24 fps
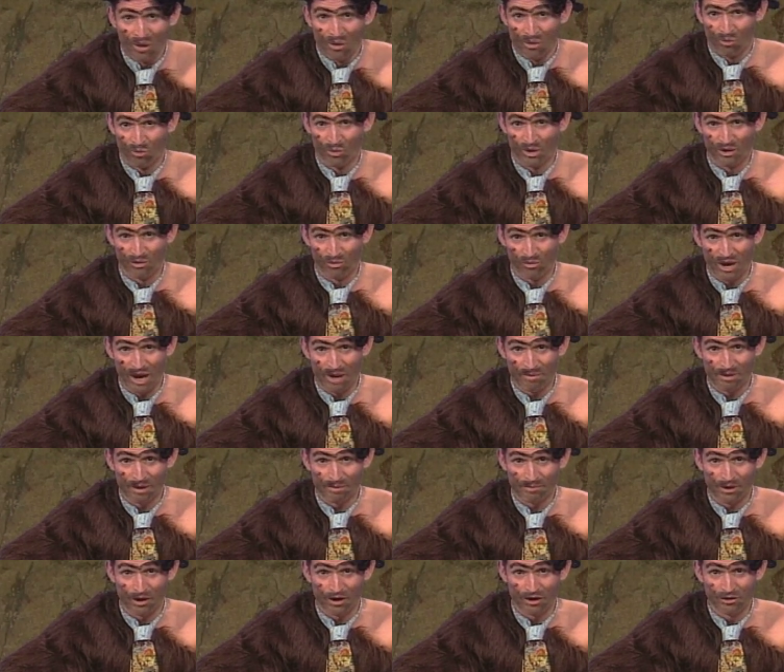We wrap
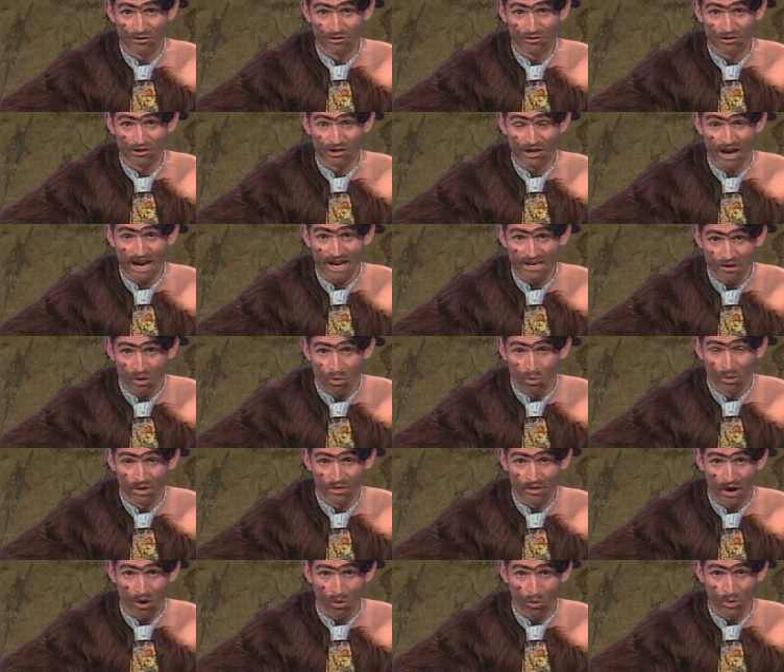up our news tonight
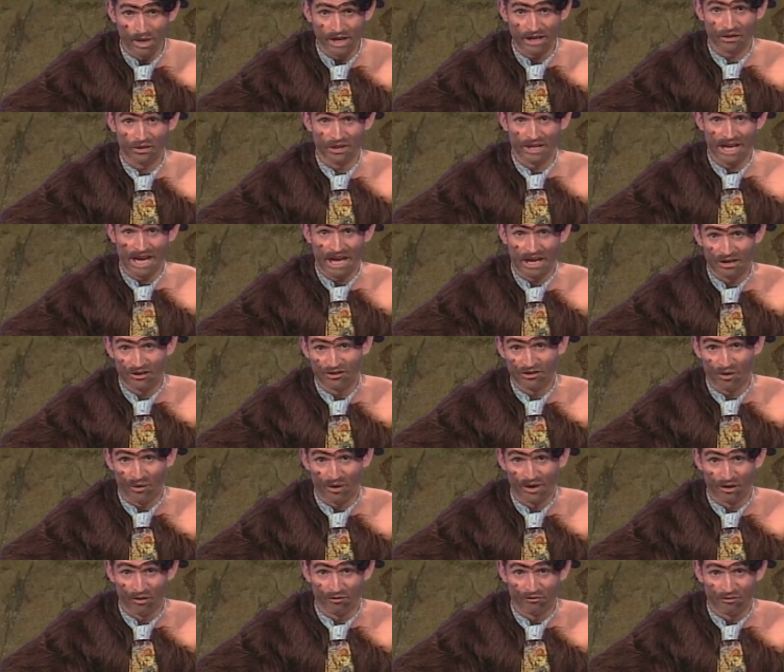with our weekly
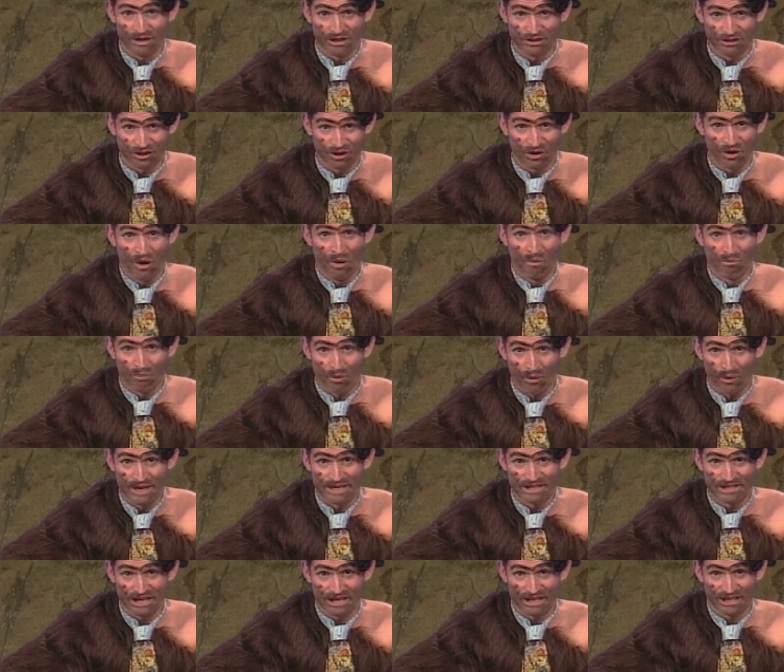editorial feature,
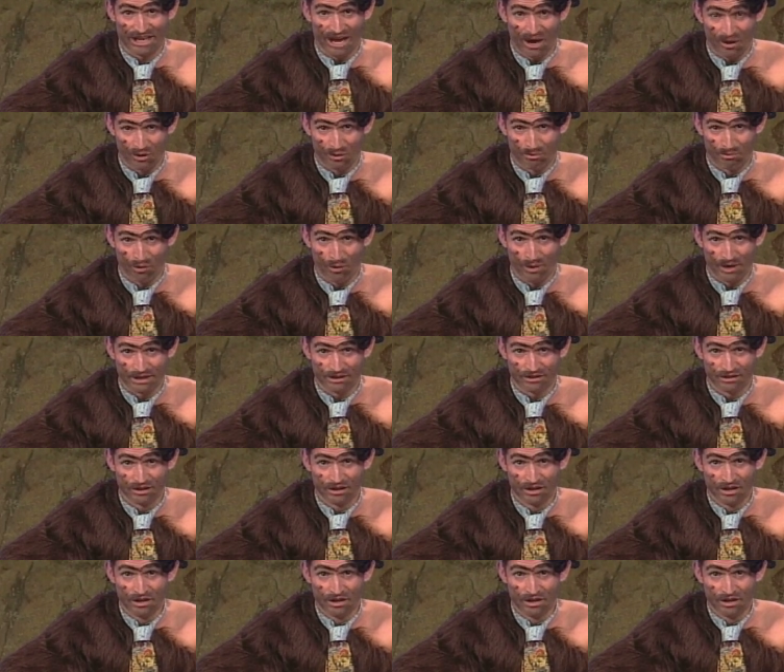Point Counterpoint.